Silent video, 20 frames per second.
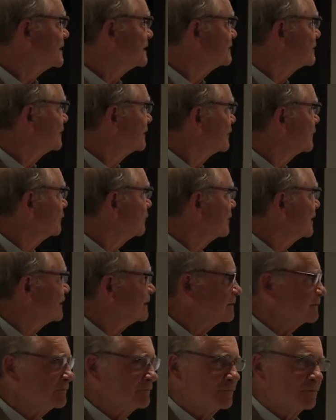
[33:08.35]
It's going to
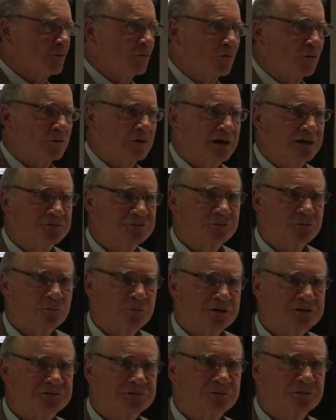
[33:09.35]
create all kinds of
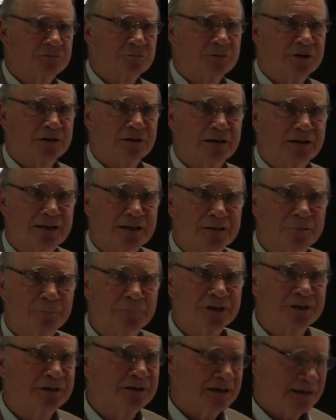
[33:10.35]
questions around
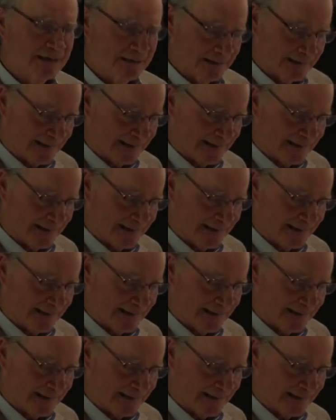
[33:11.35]
liability and